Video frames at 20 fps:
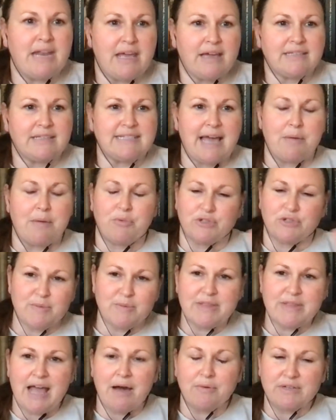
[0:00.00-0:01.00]
examples,
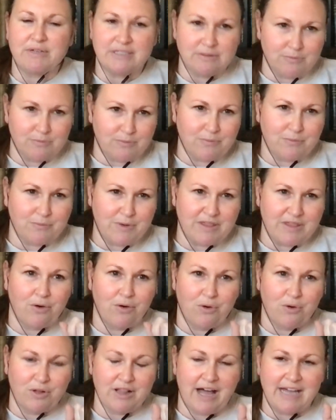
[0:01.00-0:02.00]
but that was with the
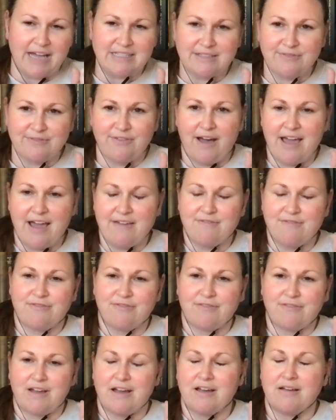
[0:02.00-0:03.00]
whole class
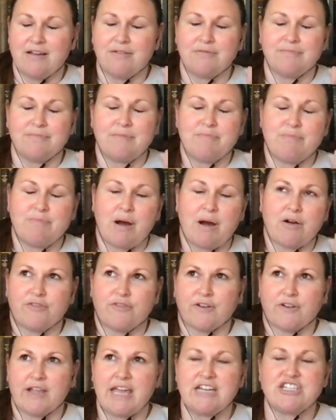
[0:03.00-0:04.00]
5
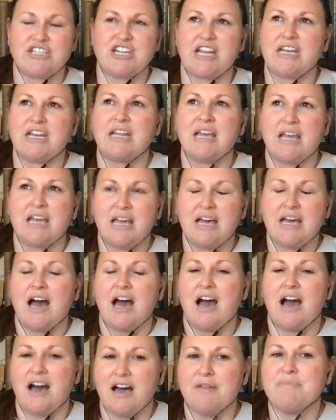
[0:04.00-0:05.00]
buccalification.
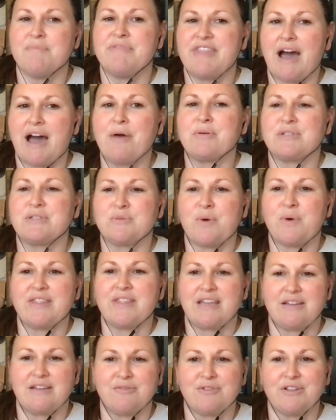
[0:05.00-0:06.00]
That was one
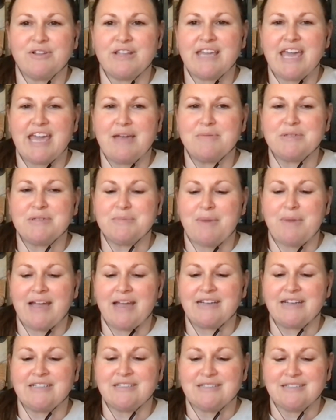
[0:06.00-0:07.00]
that really came to
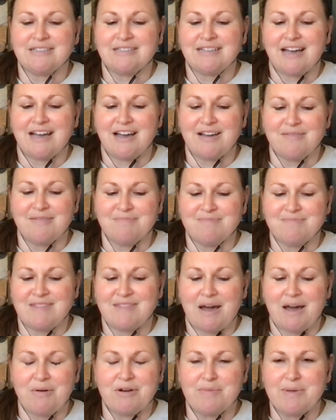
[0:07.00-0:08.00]
mind.
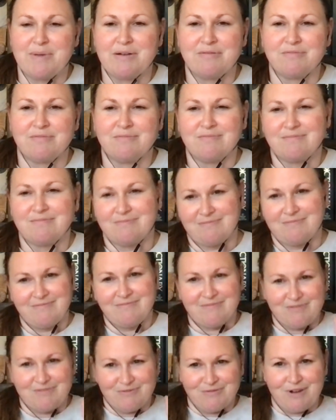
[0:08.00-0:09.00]
That would have been
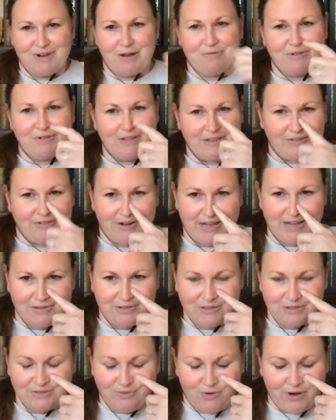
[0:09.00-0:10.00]
a really great
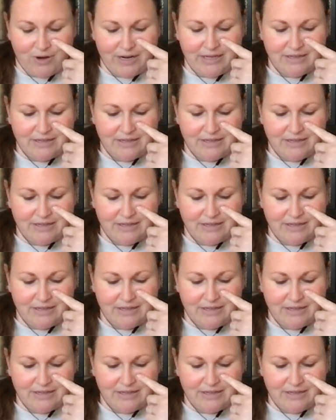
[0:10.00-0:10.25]
use for it.